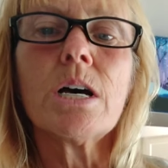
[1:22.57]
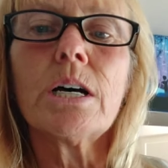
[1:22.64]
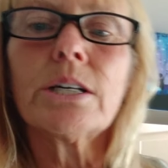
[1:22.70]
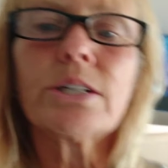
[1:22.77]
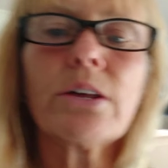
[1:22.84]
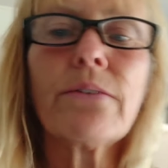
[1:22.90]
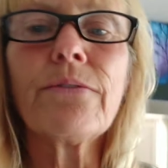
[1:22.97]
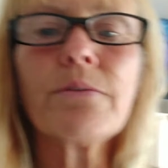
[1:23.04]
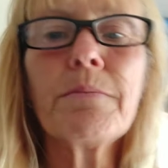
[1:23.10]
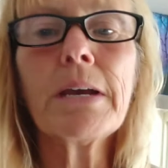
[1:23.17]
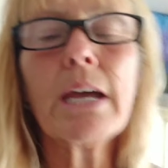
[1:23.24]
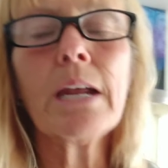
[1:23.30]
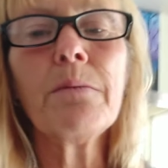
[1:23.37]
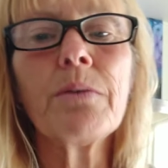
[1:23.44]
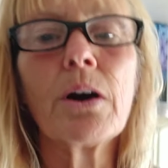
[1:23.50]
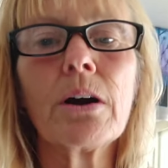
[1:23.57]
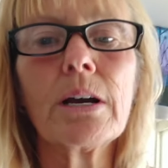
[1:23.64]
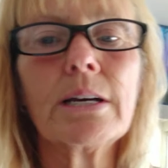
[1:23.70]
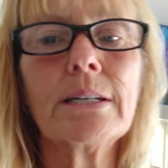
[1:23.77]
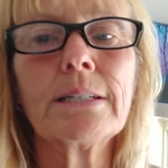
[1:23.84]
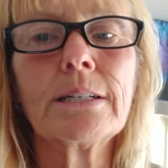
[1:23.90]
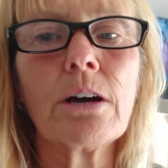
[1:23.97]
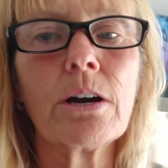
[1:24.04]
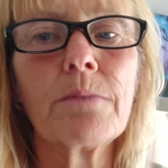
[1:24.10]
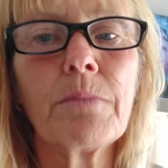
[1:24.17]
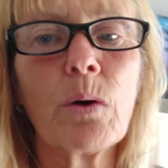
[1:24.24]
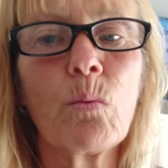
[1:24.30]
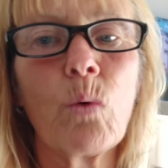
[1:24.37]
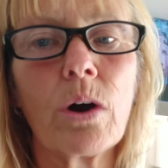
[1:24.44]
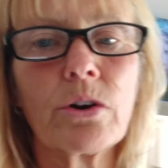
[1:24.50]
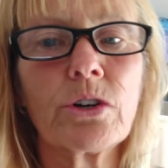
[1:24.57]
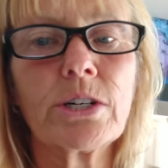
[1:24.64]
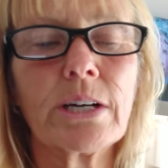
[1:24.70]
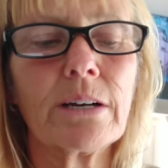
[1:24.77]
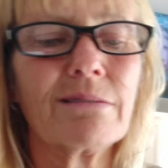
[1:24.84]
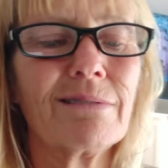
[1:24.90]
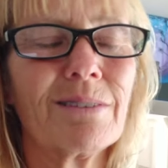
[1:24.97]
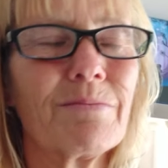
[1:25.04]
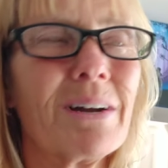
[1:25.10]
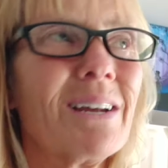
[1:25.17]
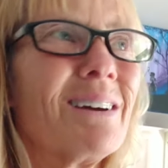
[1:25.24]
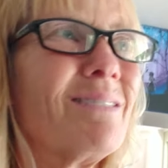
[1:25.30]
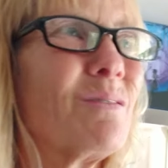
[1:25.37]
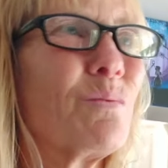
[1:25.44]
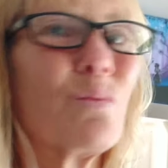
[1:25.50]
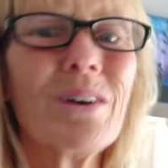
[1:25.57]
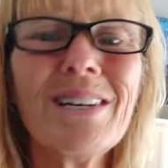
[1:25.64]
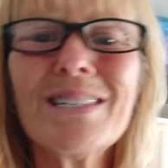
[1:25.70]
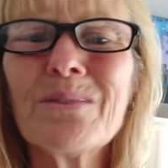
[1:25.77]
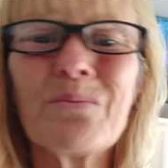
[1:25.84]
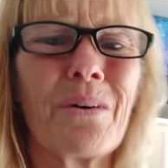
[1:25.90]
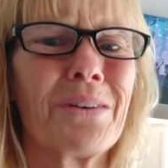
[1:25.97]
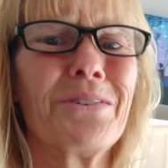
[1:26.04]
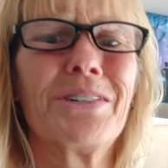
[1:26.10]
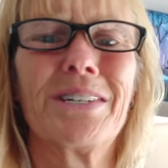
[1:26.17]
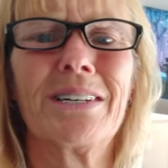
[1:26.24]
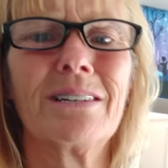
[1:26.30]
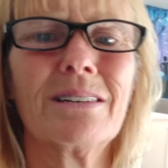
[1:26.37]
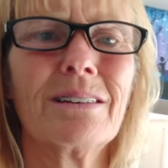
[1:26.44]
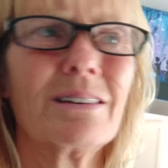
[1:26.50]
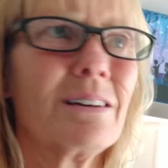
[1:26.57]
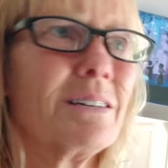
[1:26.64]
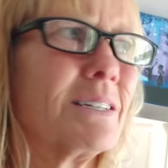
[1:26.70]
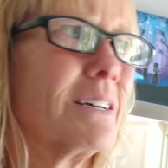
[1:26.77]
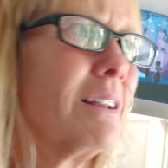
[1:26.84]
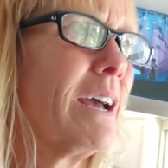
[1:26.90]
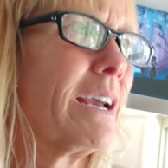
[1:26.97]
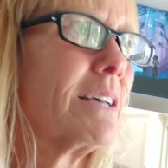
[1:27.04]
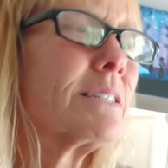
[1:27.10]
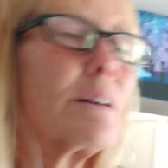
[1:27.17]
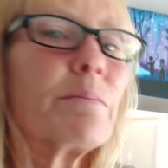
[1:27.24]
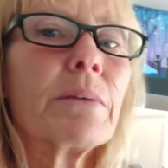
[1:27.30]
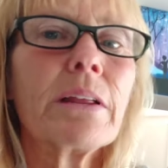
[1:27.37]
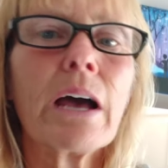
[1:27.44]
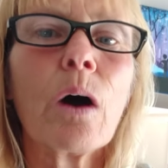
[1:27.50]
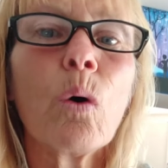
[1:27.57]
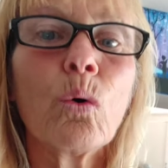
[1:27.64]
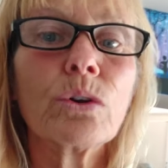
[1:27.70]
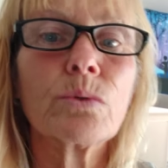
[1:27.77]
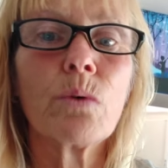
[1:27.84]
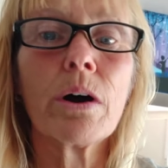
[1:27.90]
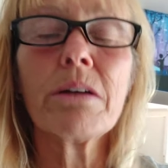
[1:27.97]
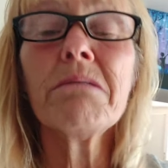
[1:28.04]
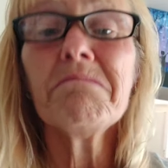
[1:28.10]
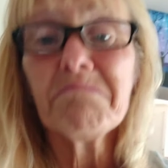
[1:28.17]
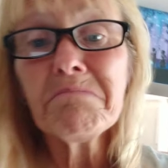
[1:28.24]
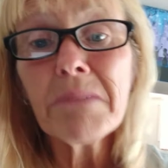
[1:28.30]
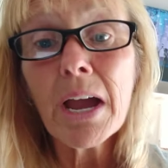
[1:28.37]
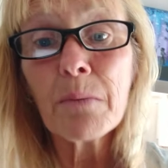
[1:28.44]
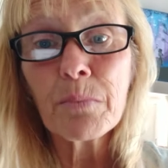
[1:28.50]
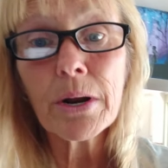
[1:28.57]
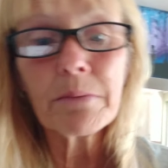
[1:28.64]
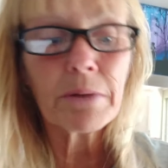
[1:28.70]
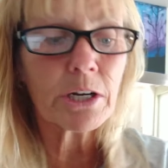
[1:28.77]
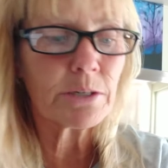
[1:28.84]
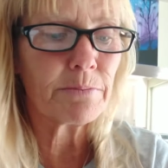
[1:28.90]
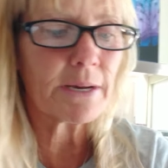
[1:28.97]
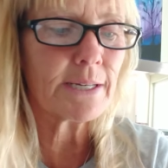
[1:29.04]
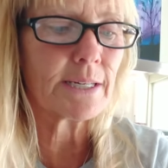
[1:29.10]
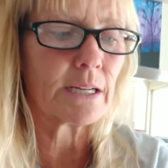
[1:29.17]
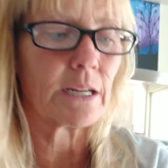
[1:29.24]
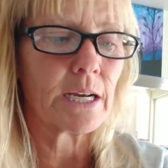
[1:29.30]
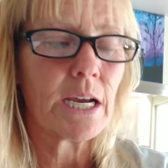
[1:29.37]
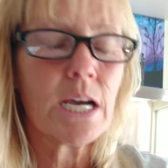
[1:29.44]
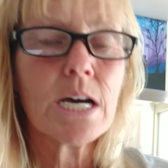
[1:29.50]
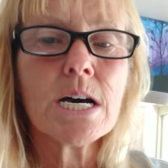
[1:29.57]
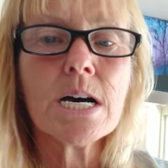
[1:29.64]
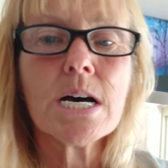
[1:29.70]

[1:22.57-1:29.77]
So the beginning part is talking about watershed. And I go, what is a watershed? Is it like something that holds water? Yeah, pretty much, basically.